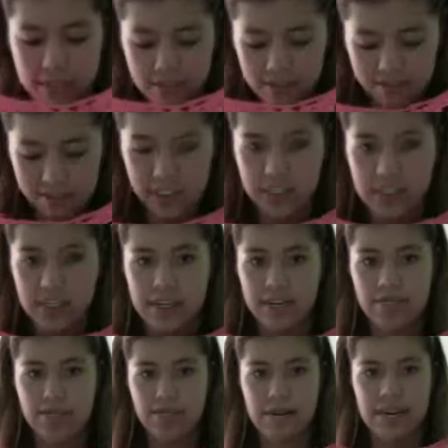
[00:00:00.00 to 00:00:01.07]
good for just like
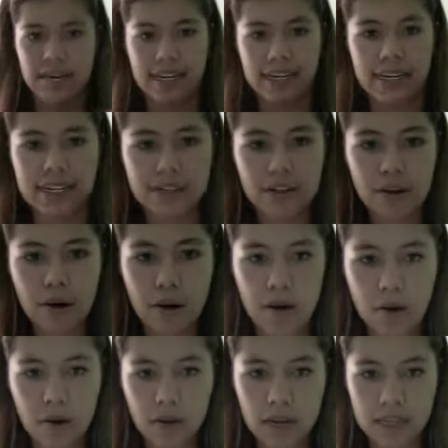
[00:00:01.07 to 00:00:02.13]
wearing it
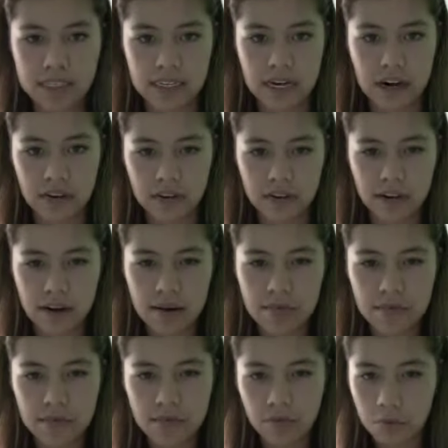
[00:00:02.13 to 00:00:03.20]
as a cover up.
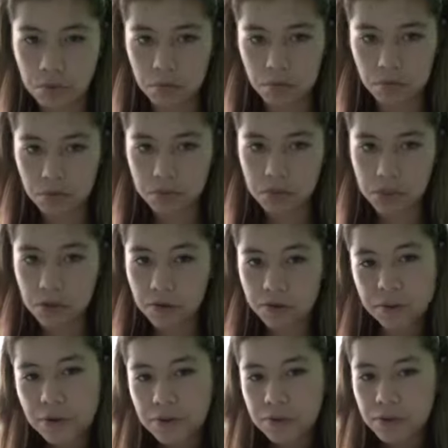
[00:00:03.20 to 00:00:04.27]
So if you
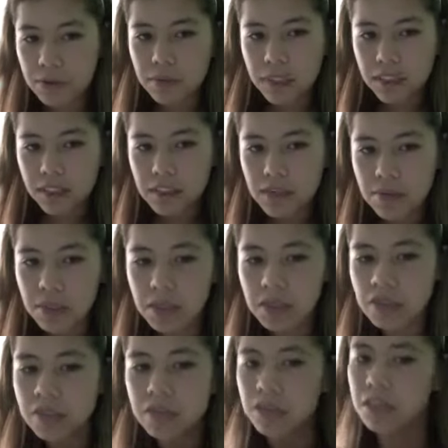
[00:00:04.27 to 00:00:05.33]
go swimming or
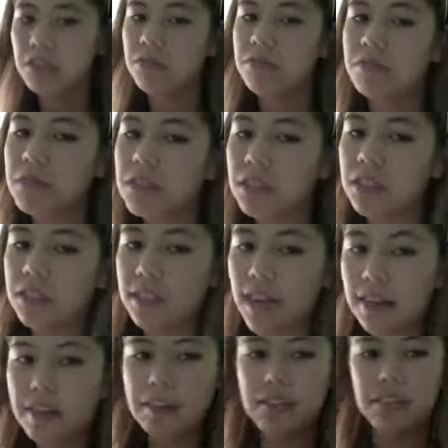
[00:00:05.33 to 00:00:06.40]
something, you know,
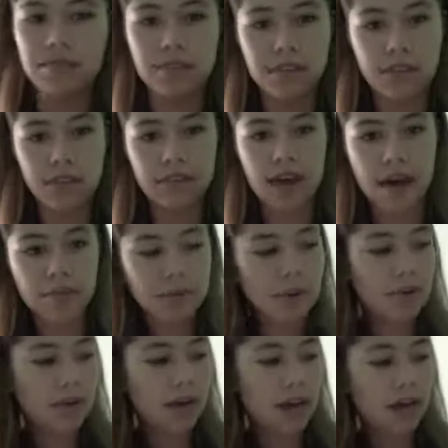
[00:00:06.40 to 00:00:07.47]
get this cute little top
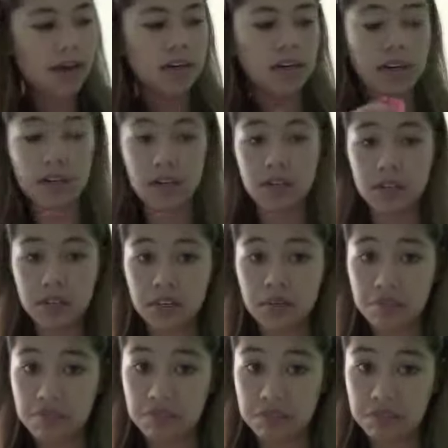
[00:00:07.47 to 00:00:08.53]
going on. Yeah.
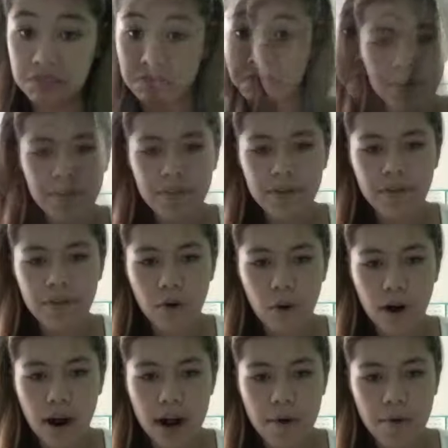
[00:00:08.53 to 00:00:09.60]

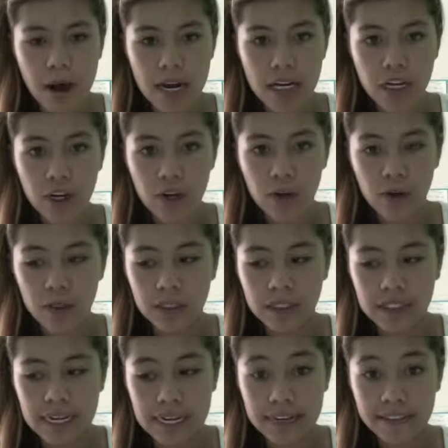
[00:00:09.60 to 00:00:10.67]
Before I went to Old
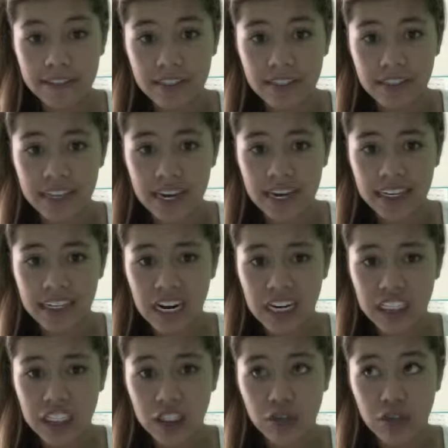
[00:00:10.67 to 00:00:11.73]
Navy, I had
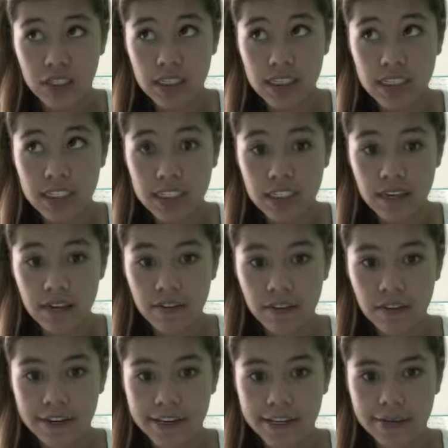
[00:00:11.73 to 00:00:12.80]
gone to
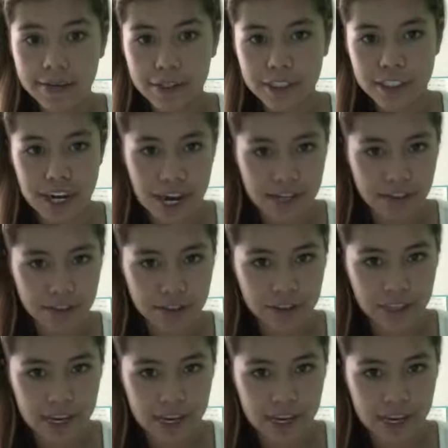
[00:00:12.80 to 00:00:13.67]
Discovery, which I told you